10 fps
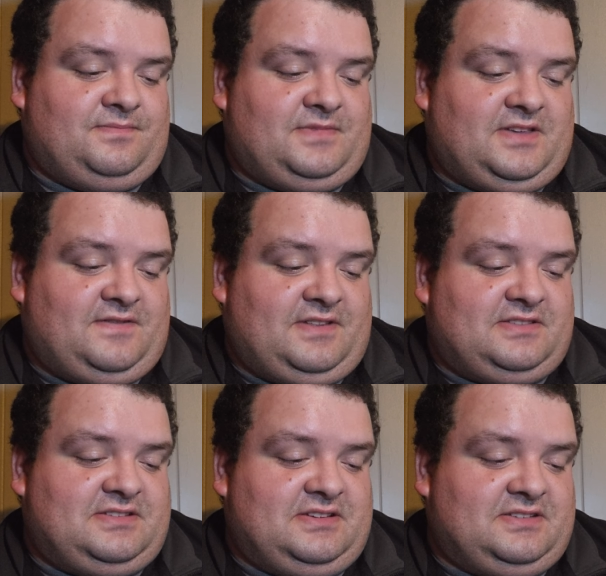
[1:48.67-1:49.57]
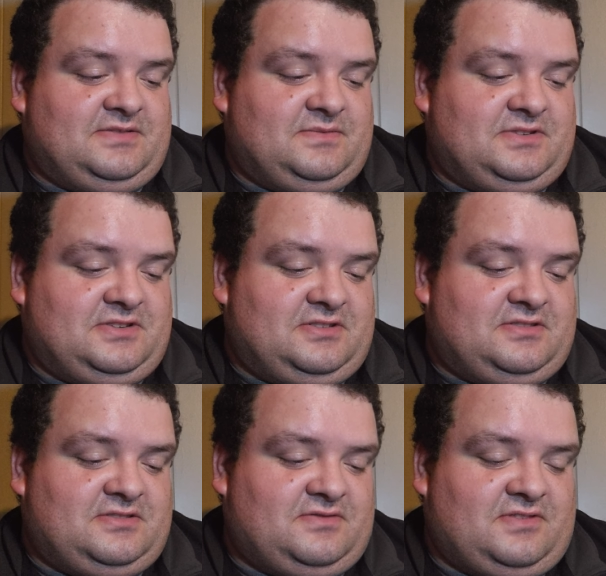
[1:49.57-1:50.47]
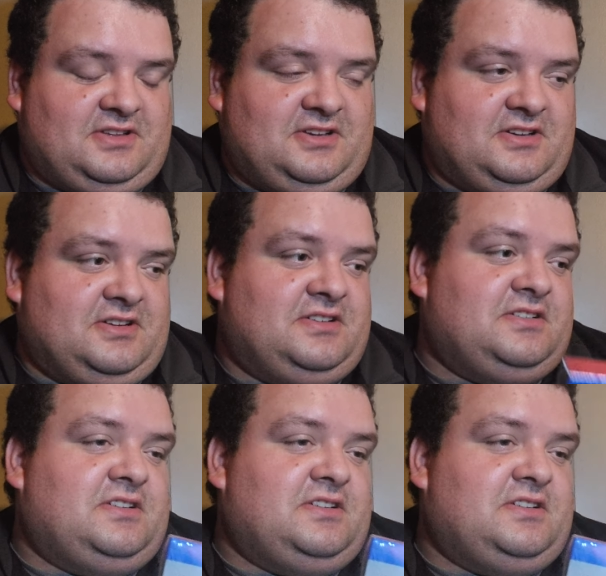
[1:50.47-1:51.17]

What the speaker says: the fifth season, which is really good.